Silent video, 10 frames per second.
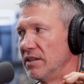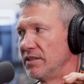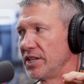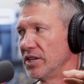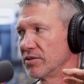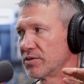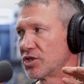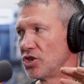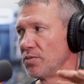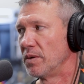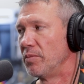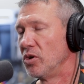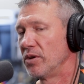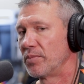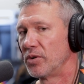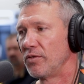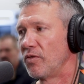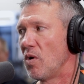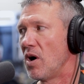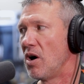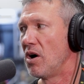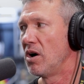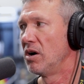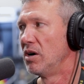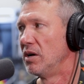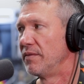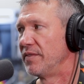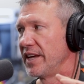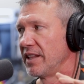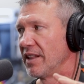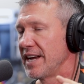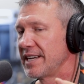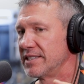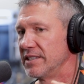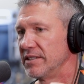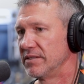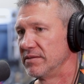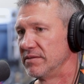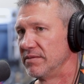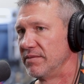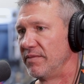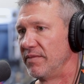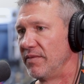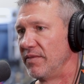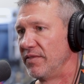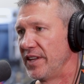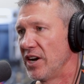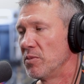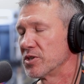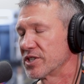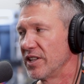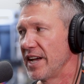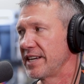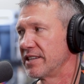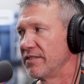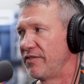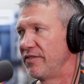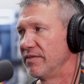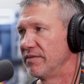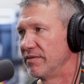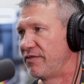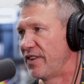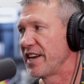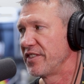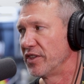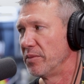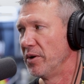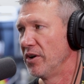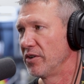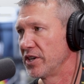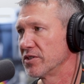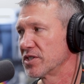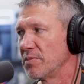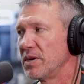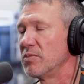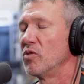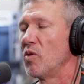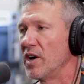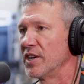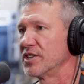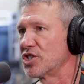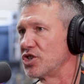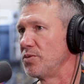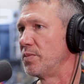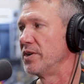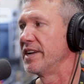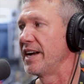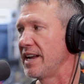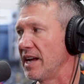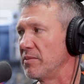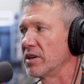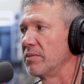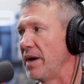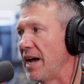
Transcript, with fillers: you know, super bulletproof wall. They like to, they almost like to f fight their bow. You know, some people want a super dynamic